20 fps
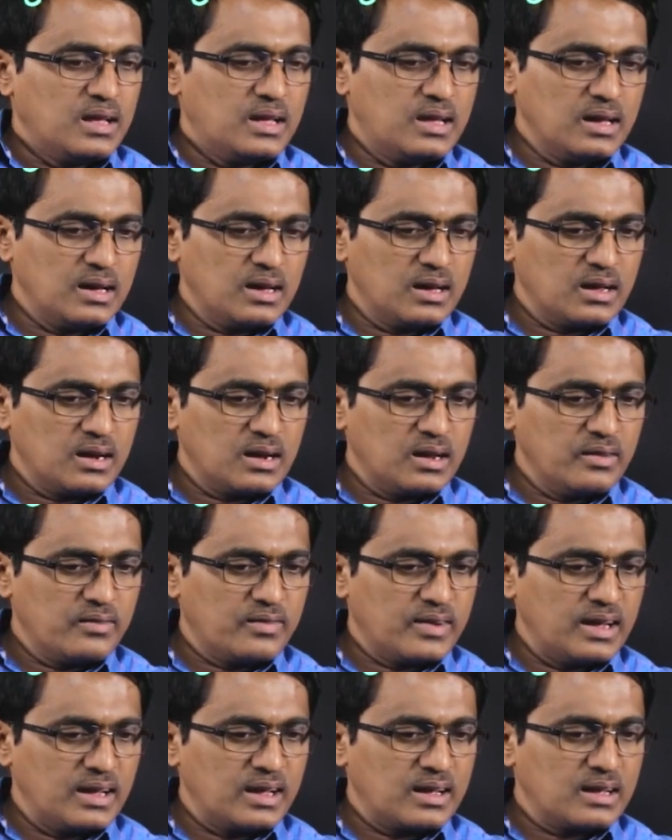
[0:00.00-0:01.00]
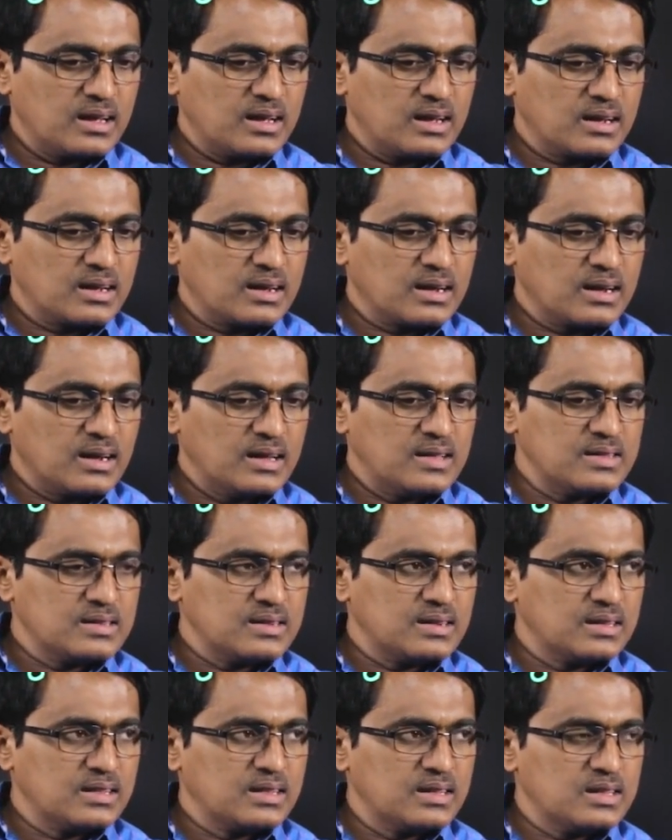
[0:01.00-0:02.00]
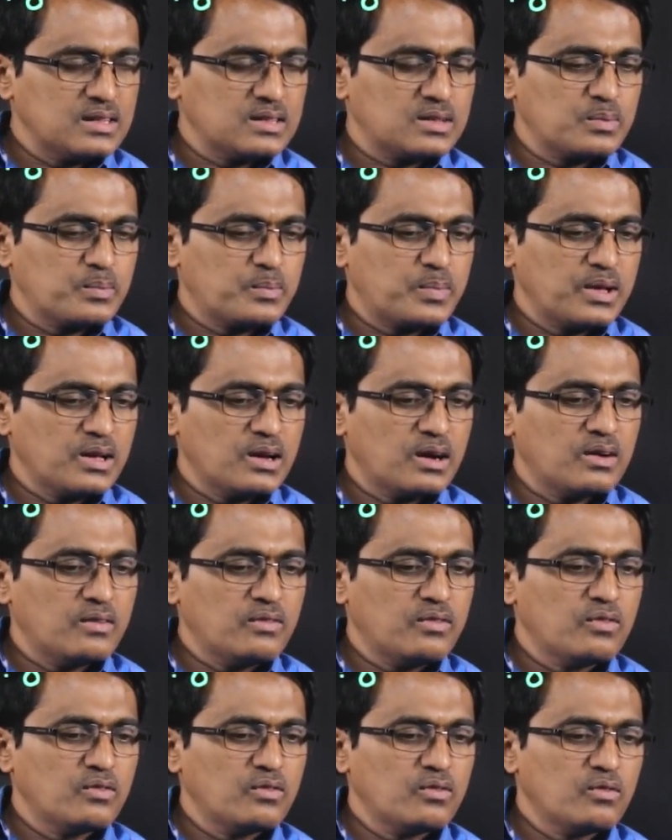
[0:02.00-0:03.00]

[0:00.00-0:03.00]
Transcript: here if I consider this p of